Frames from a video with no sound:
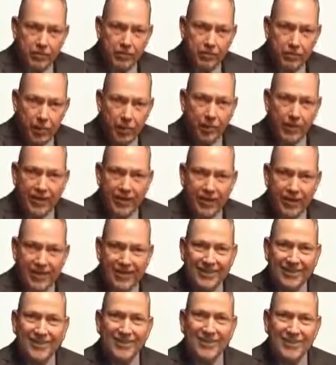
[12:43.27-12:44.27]

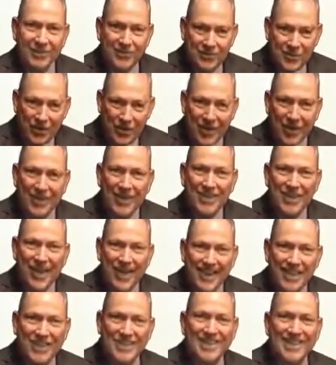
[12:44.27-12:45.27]

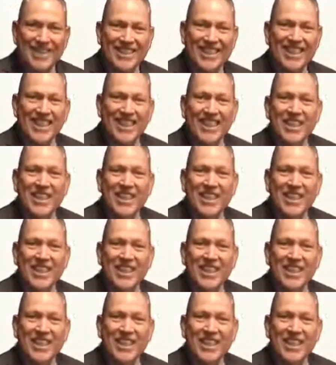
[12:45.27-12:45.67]
connections